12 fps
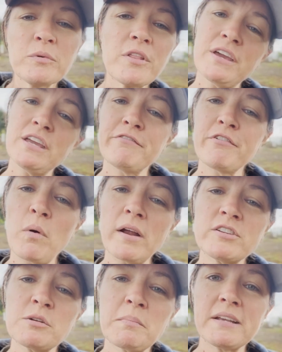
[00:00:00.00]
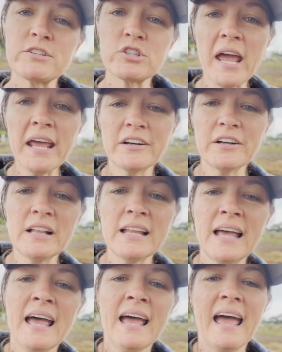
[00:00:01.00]
Well, thank you for watching my channel,
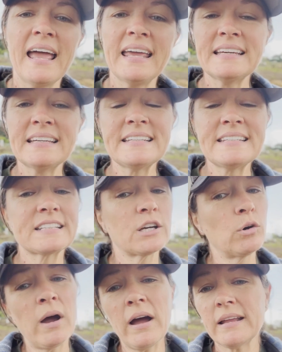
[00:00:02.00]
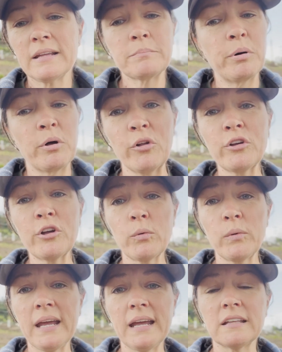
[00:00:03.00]
and go out and pull your
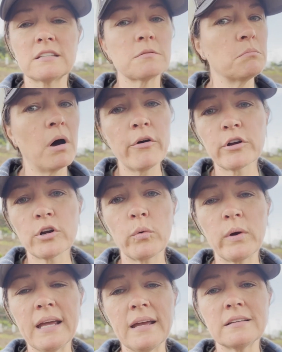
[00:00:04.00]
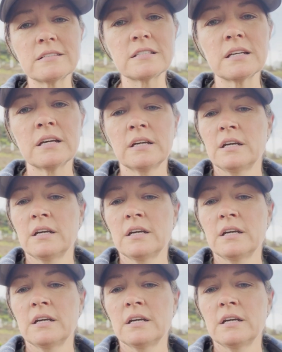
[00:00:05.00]
weeds, mow your weeds,